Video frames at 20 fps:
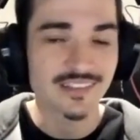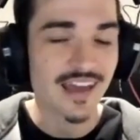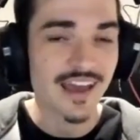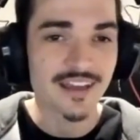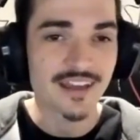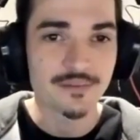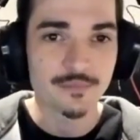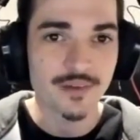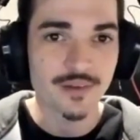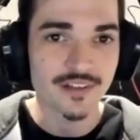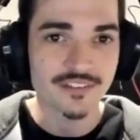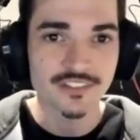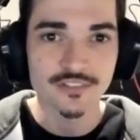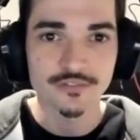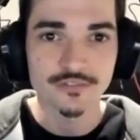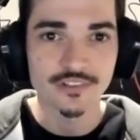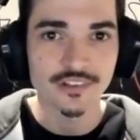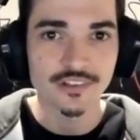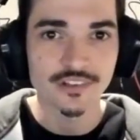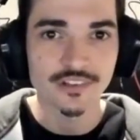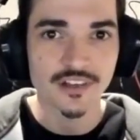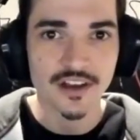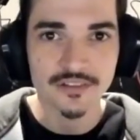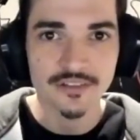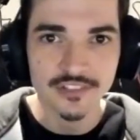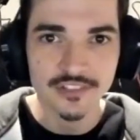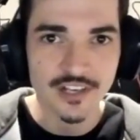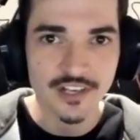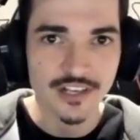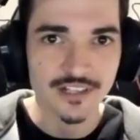eight months of a life
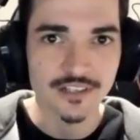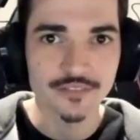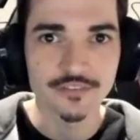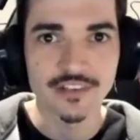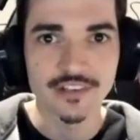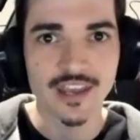cycle of a